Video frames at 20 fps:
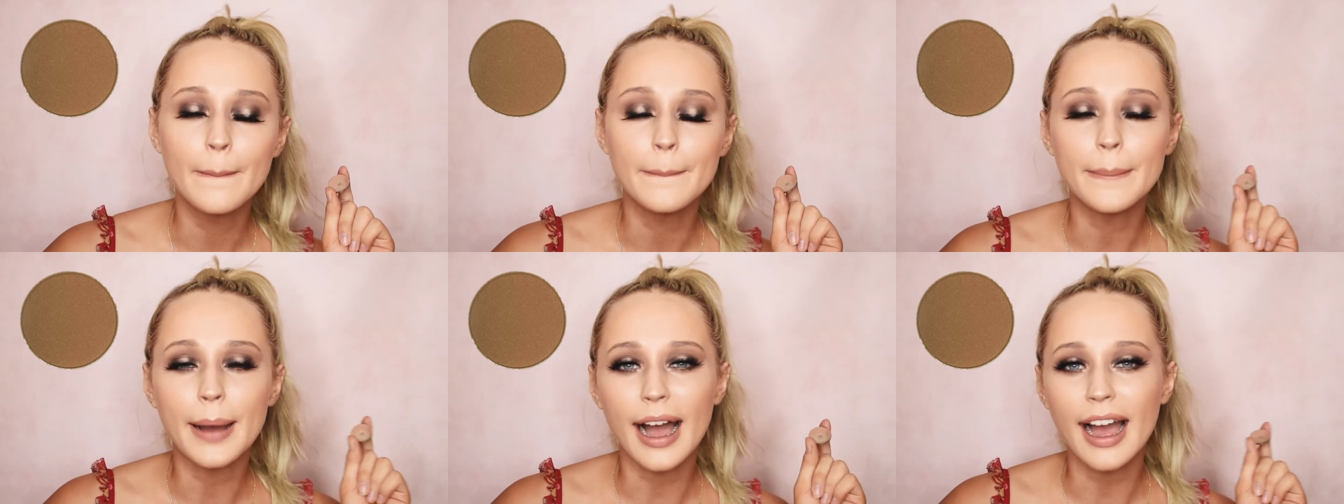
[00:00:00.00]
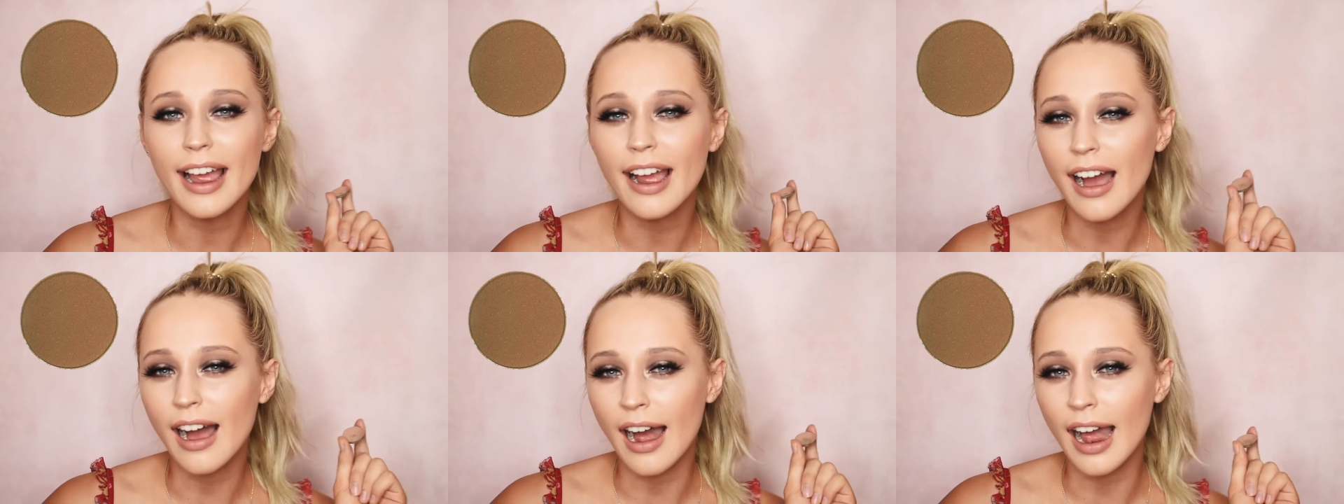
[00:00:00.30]

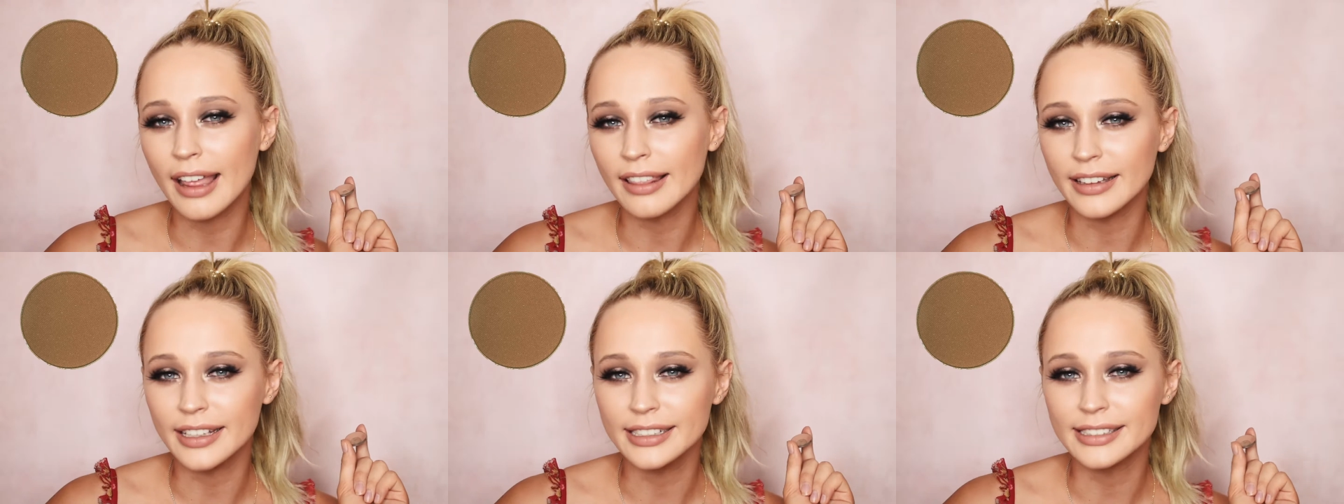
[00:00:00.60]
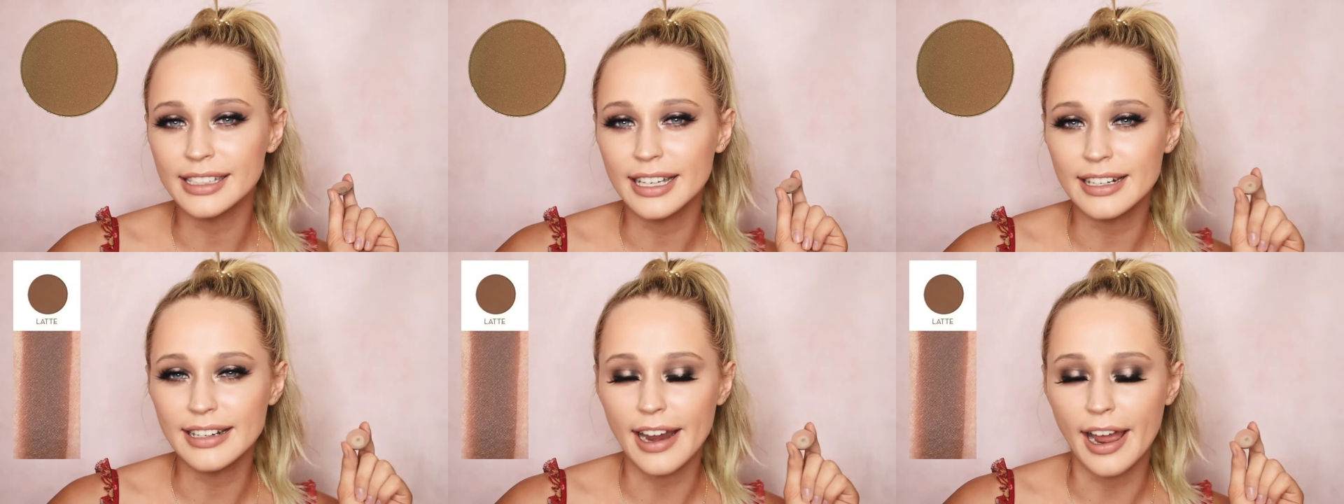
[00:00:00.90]
my
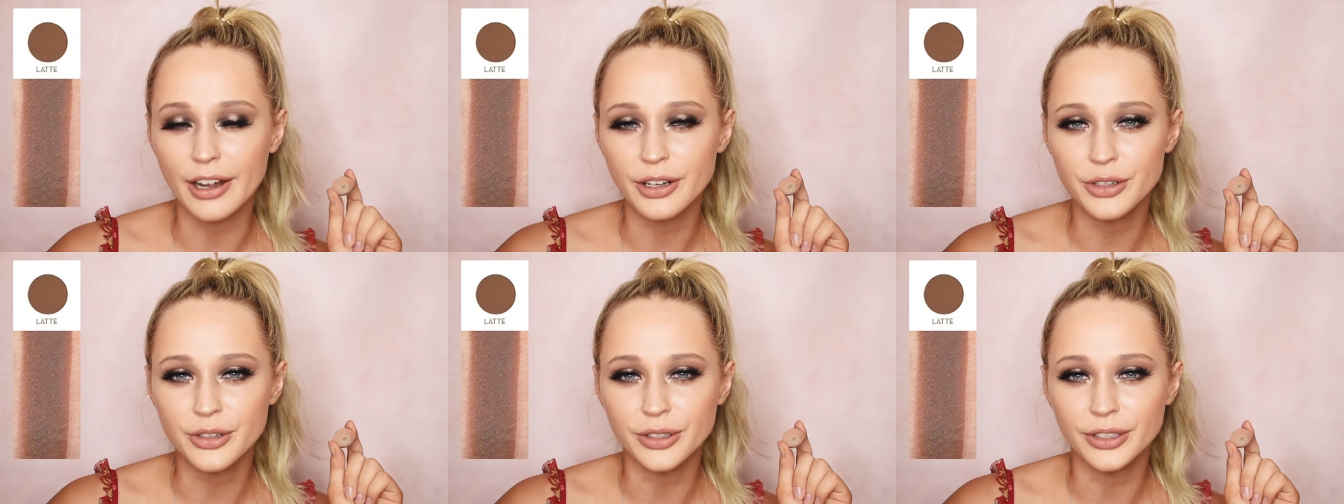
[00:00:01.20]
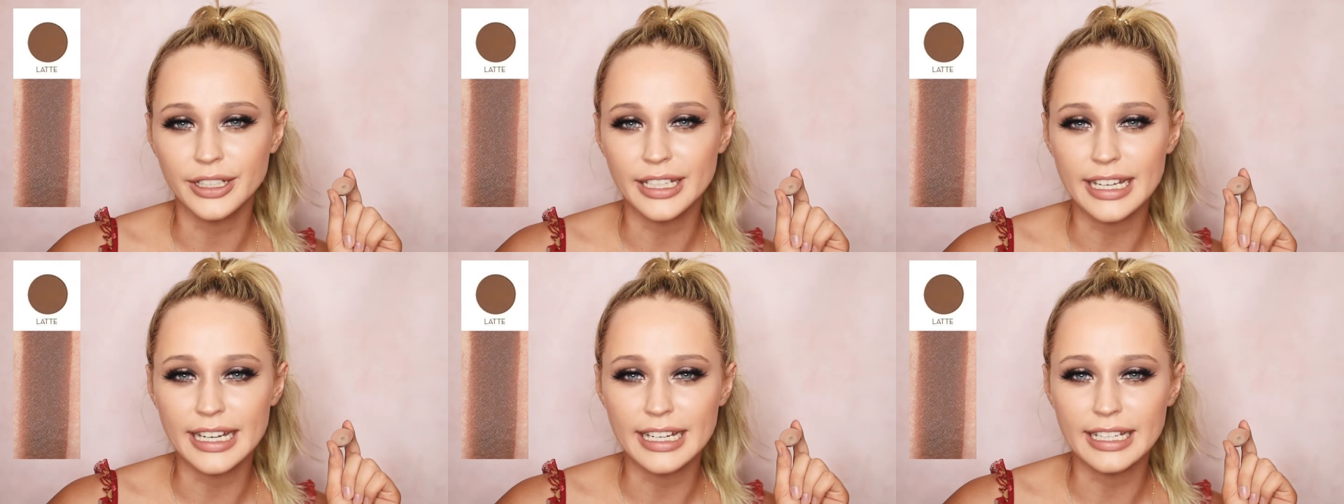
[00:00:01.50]
eyelids are
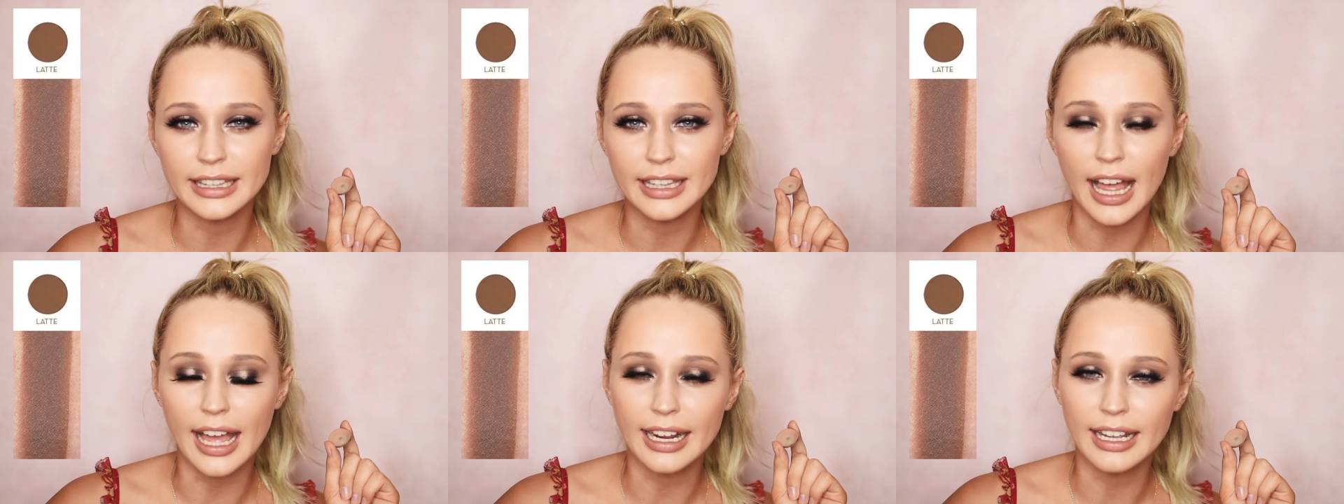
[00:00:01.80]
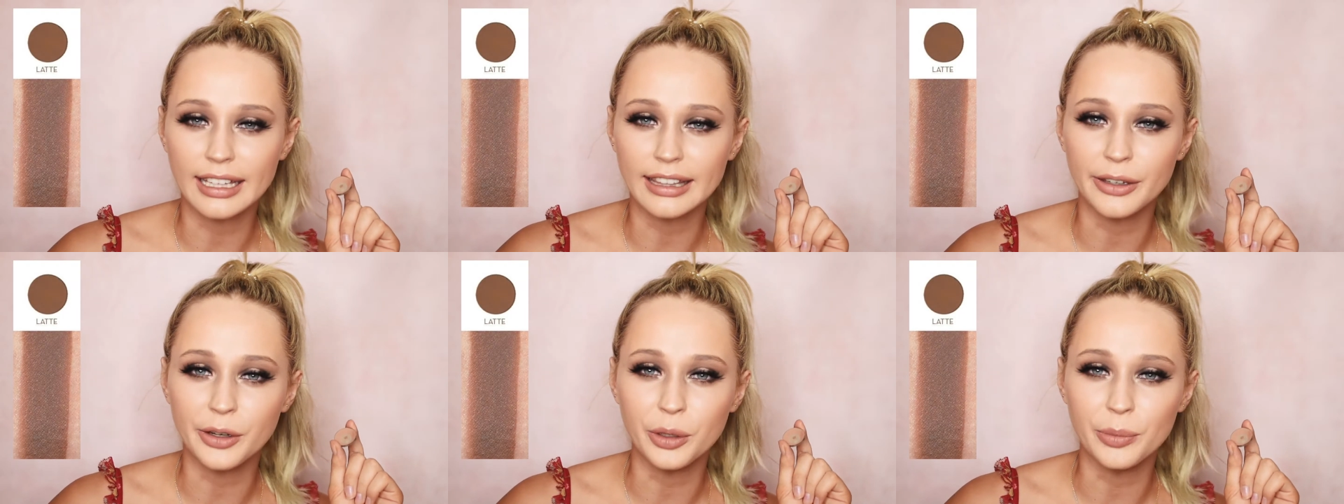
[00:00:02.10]
naturally
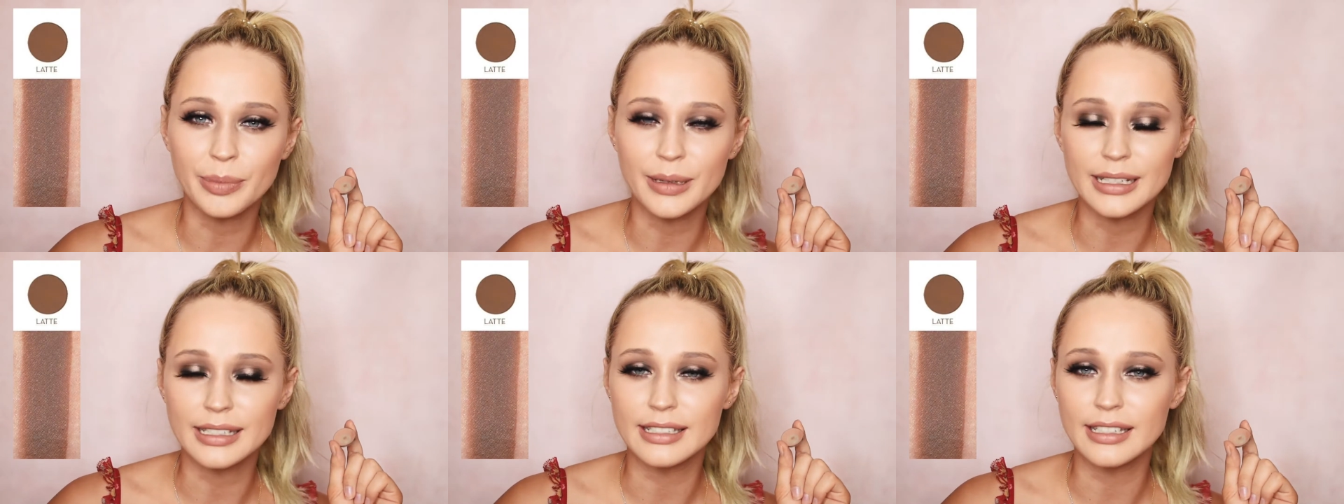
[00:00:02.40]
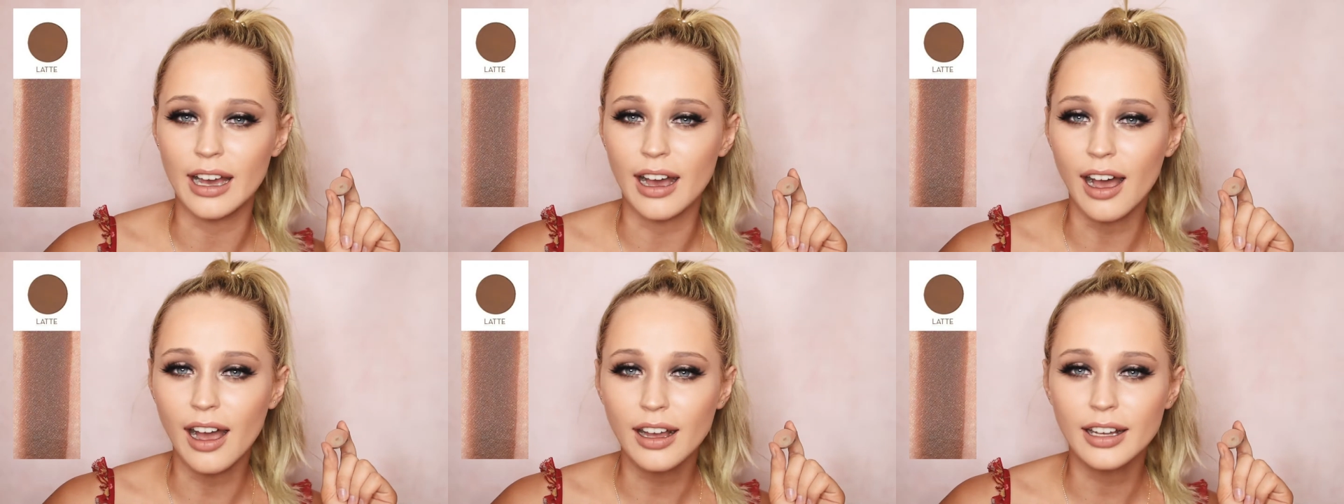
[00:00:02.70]
like a little bit
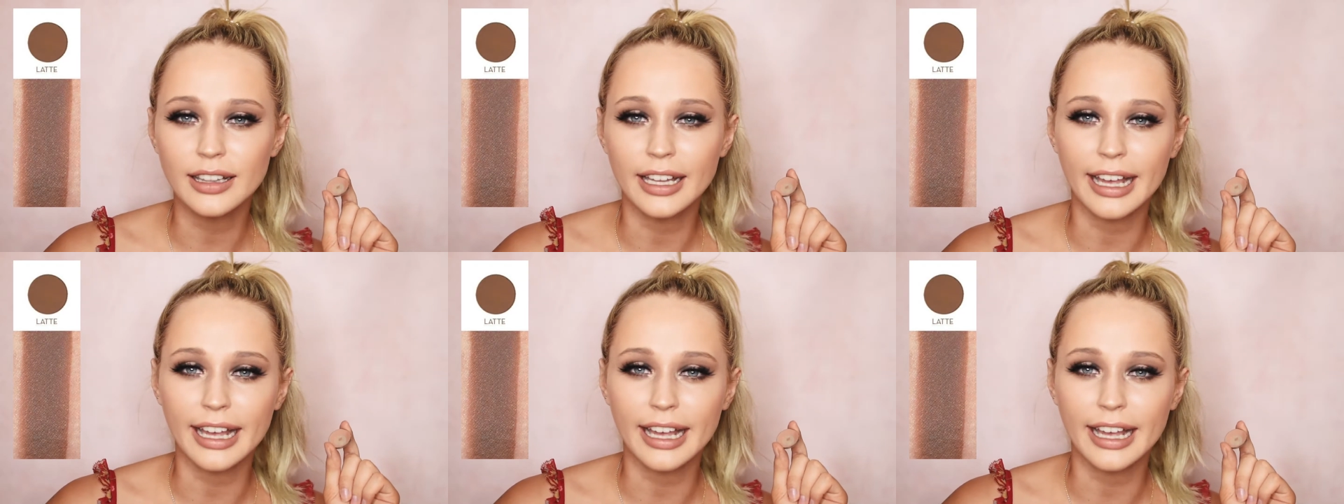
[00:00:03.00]
dark.